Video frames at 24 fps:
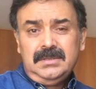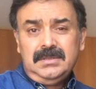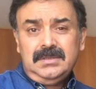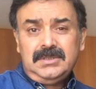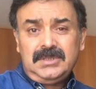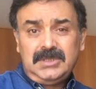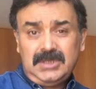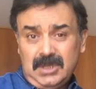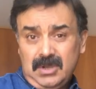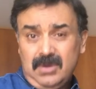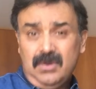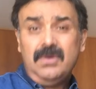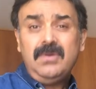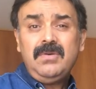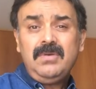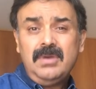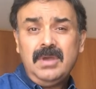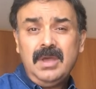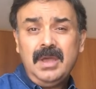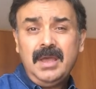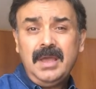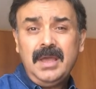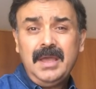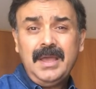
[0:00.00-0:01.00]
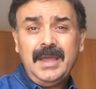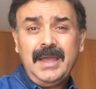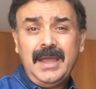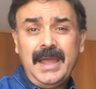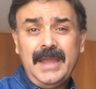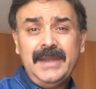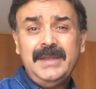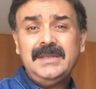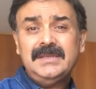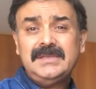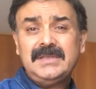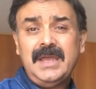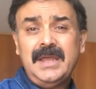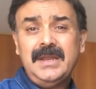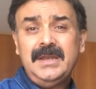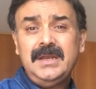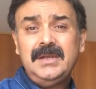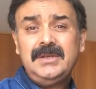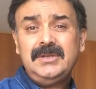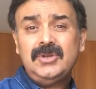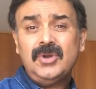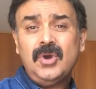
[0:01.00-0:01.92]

So I decided